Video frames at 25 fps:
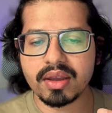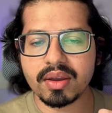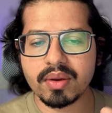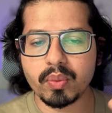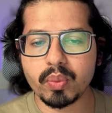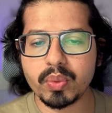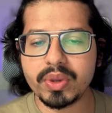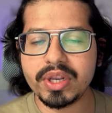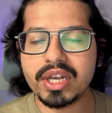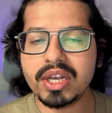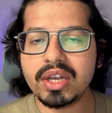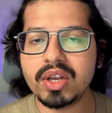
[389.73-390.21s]

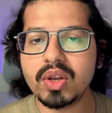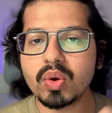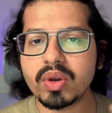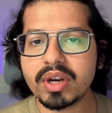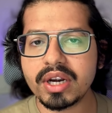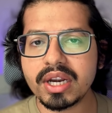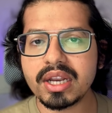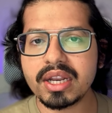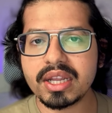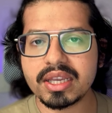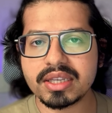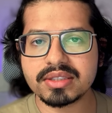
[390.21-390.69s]
We'll look
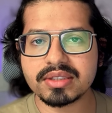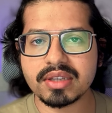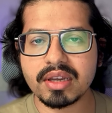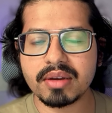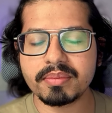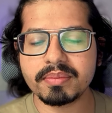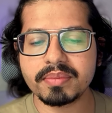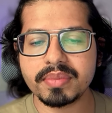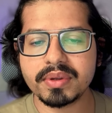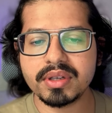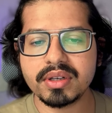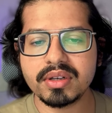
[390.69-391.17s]
at an
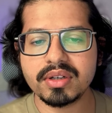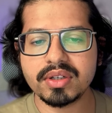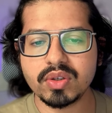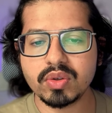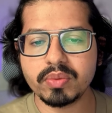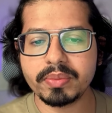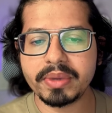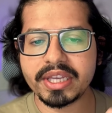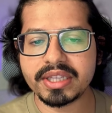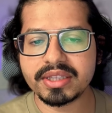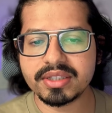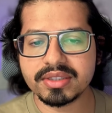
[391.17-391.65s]
example
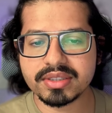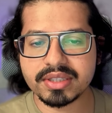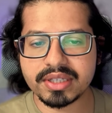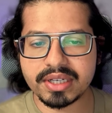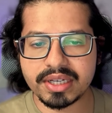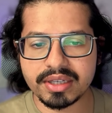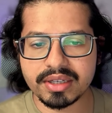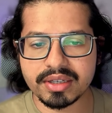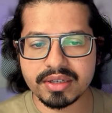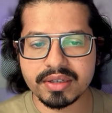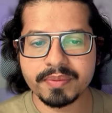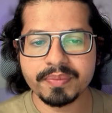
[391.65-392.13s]
to make this
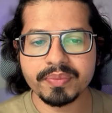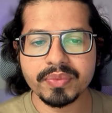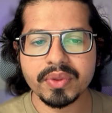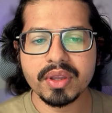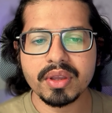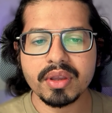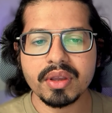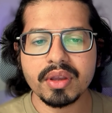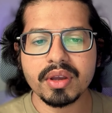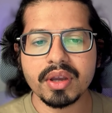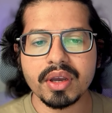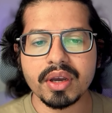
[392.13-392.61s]
clear.
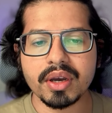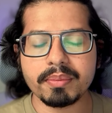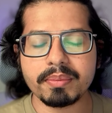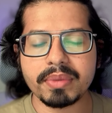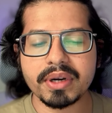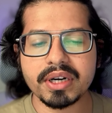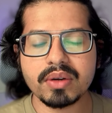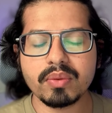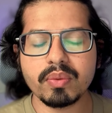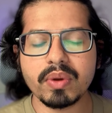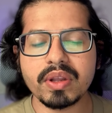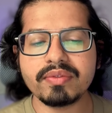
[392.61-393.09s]

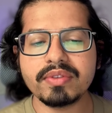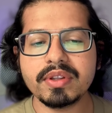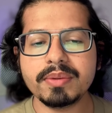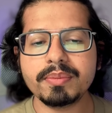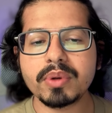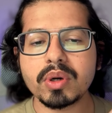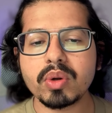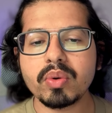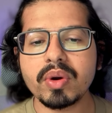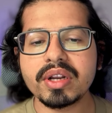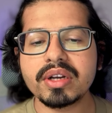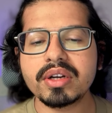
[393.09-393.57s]
But when we
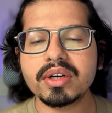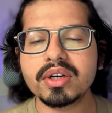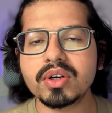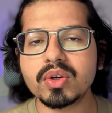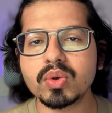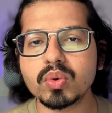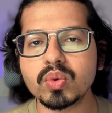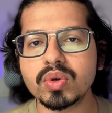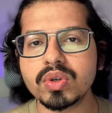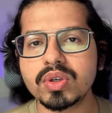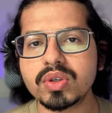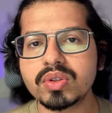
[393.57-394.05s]
provide a
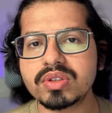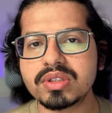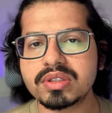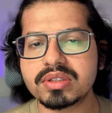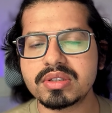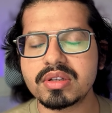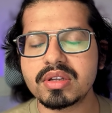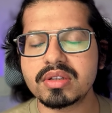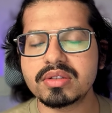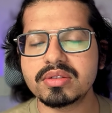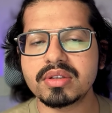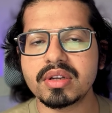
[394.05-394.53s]
tool to the
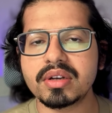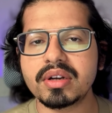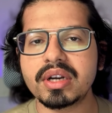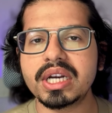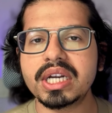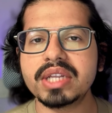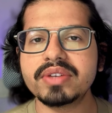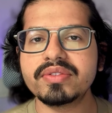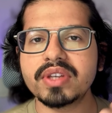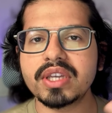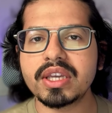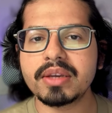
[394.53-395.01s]

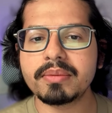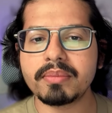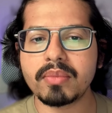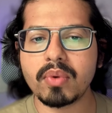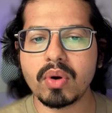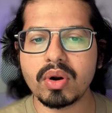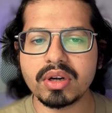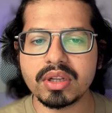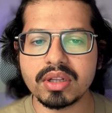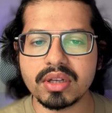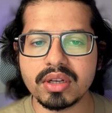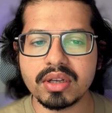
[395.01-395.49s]
generative AI
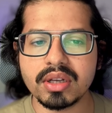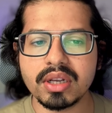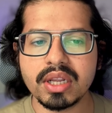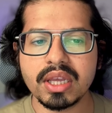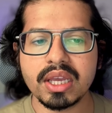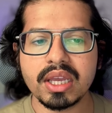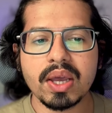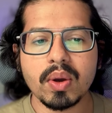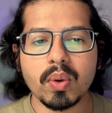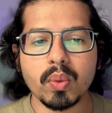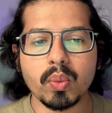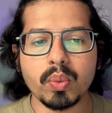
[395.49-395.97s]
model,
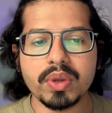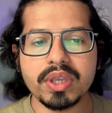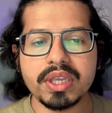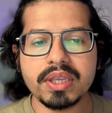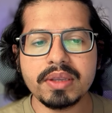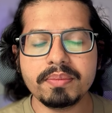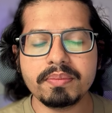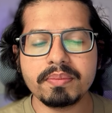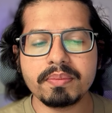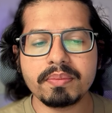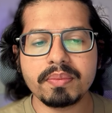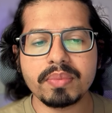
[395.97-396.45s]

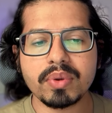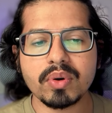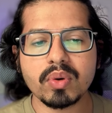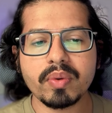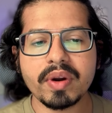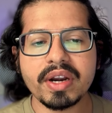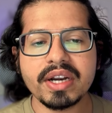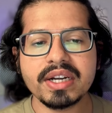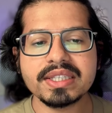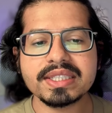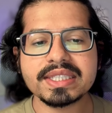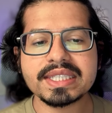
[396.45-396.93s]
we
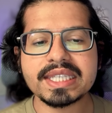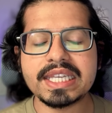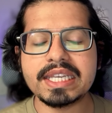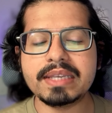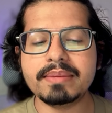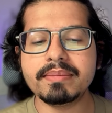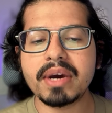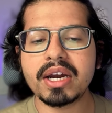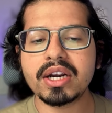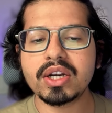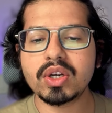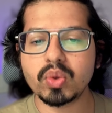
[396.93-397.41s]
provide a
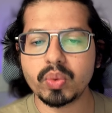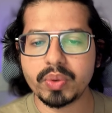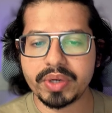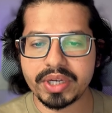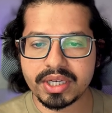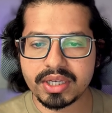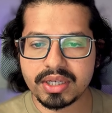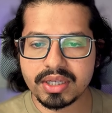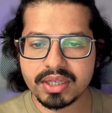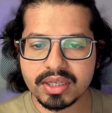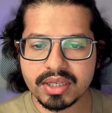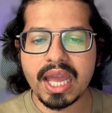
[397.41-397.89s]
schema to
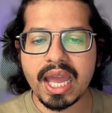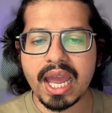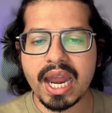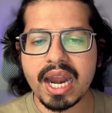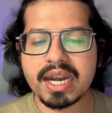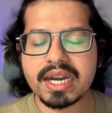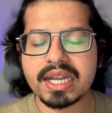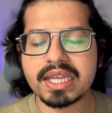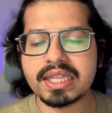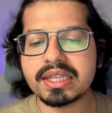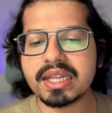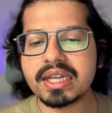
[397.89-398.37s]
it.
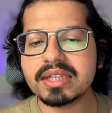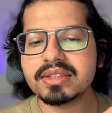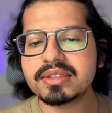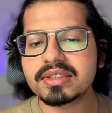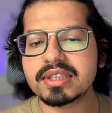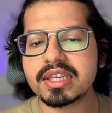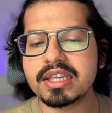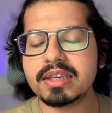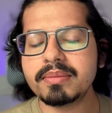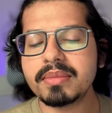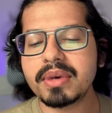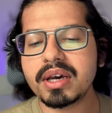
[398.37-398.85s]
And in that
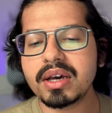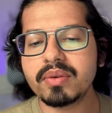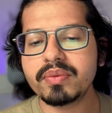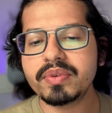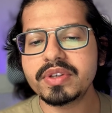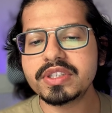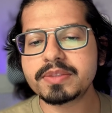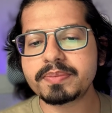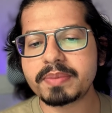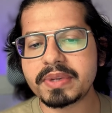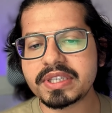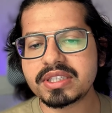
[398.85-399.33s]
schema,
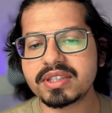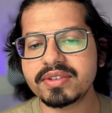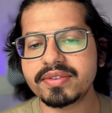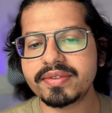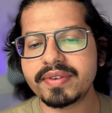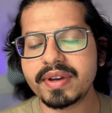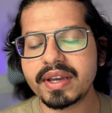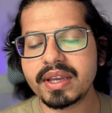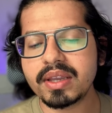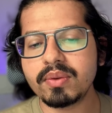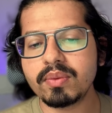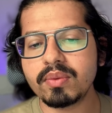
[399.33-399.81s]
we
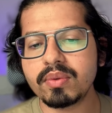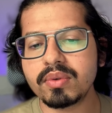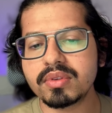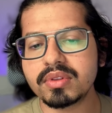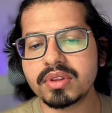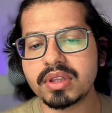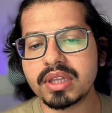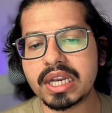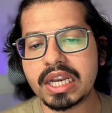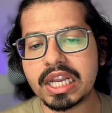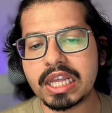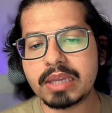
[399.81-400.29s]
specify
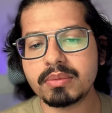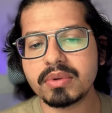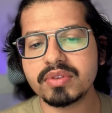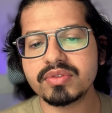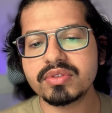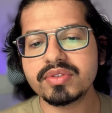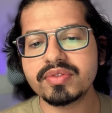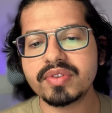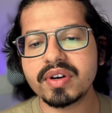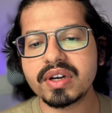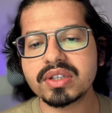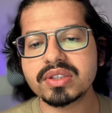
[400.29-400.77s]
the name of
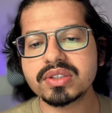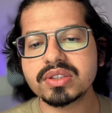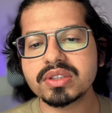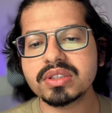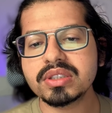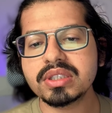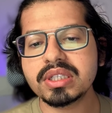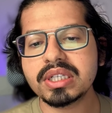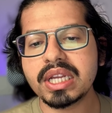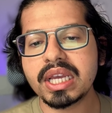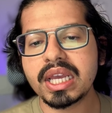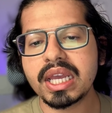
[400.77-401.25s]
the
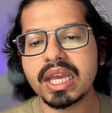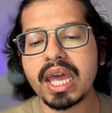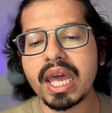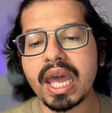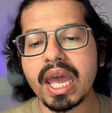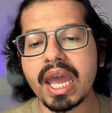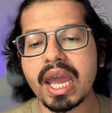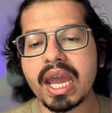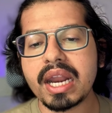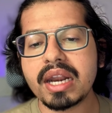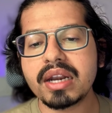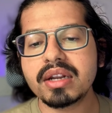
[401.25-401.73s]
function
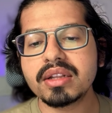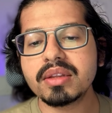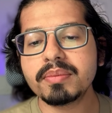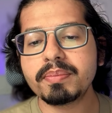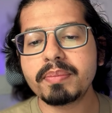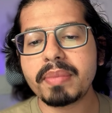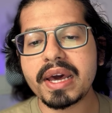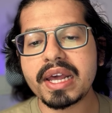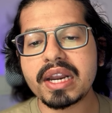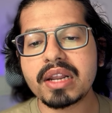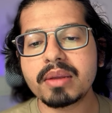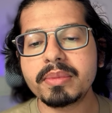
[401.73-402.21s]
and the
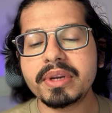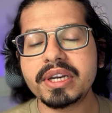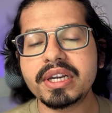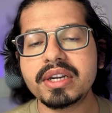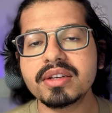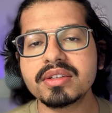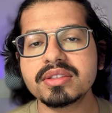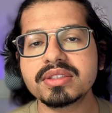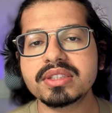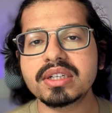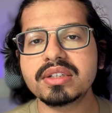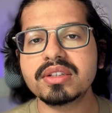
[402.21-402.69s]

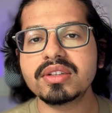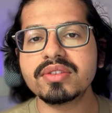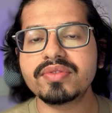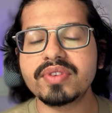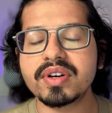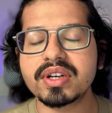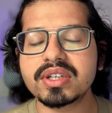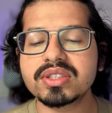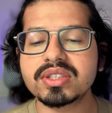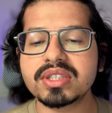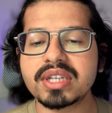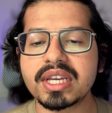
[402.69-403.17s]
parameters that the
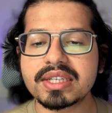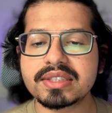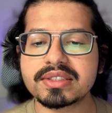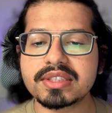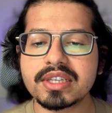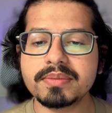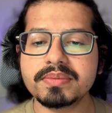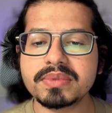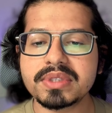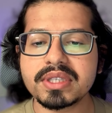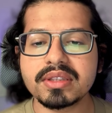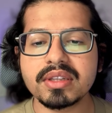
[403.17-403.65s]
function
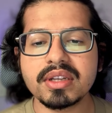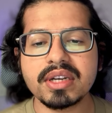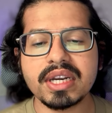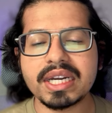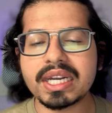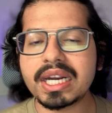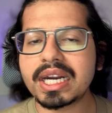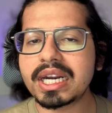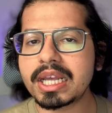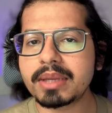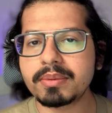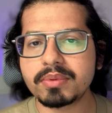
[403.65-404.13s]
accepts and the
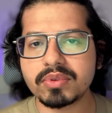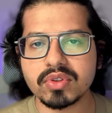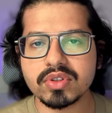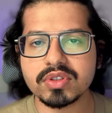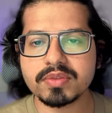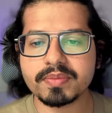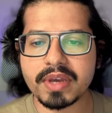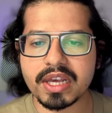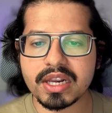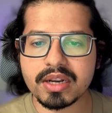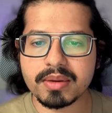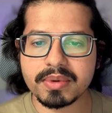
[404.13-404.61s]
data type of those
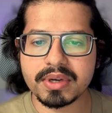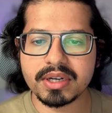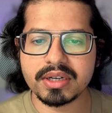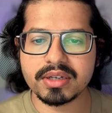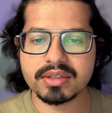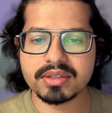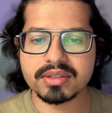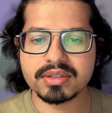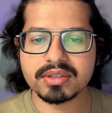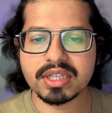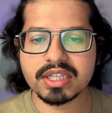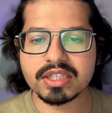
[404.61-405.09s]

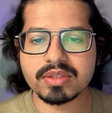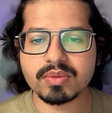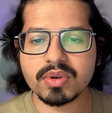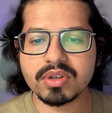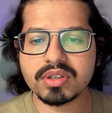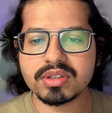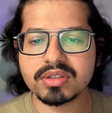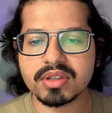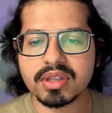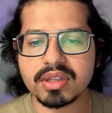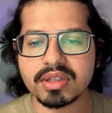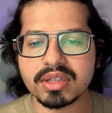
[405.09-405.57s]
parameters.
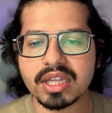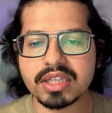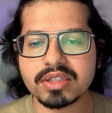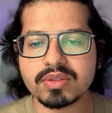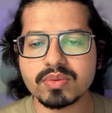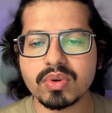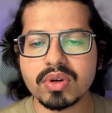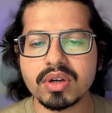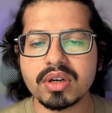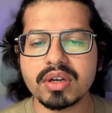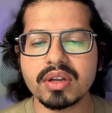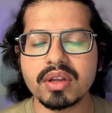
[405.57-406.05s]

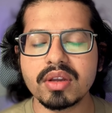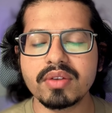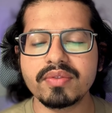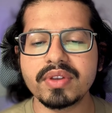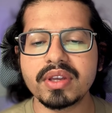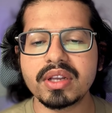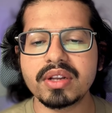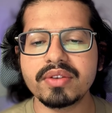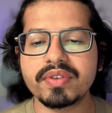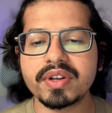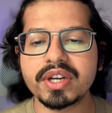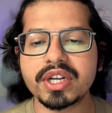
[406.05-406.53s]
That's what we
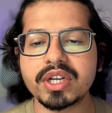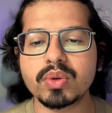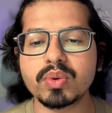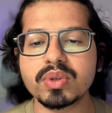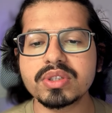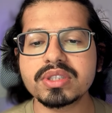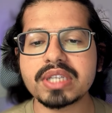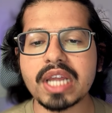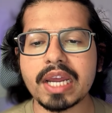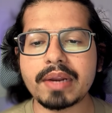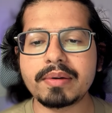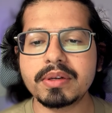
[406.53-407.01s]
are referring to
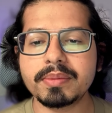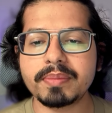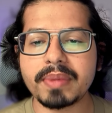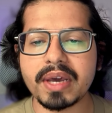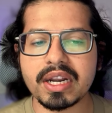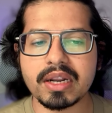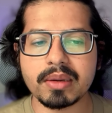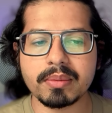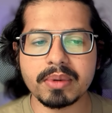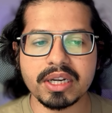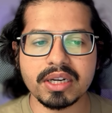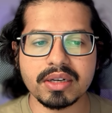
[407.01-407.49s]
as typed
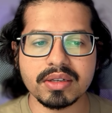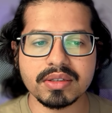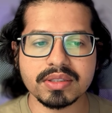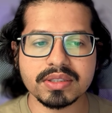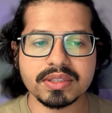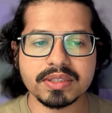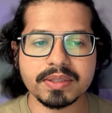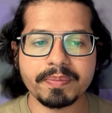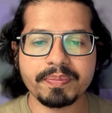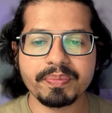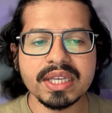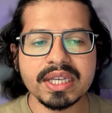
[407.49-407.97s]
parameters.
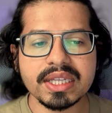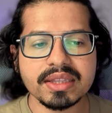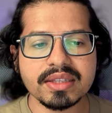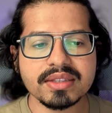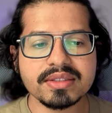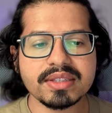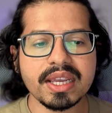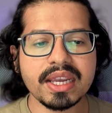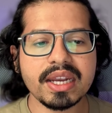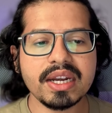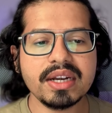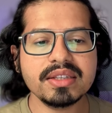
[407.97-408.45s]
The
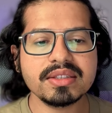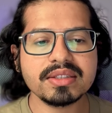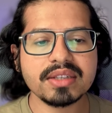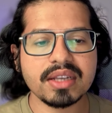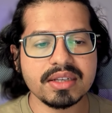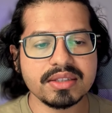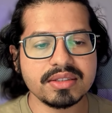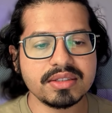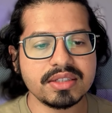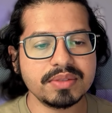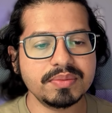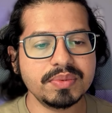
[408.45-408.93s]
second is
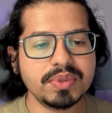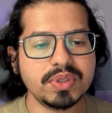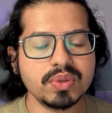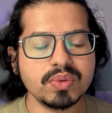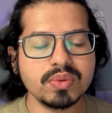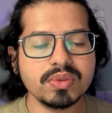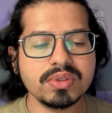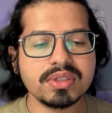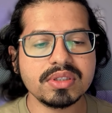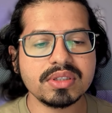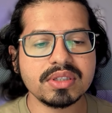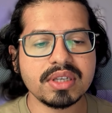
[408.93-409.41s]
custom
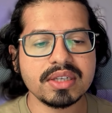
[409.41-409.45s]
tools.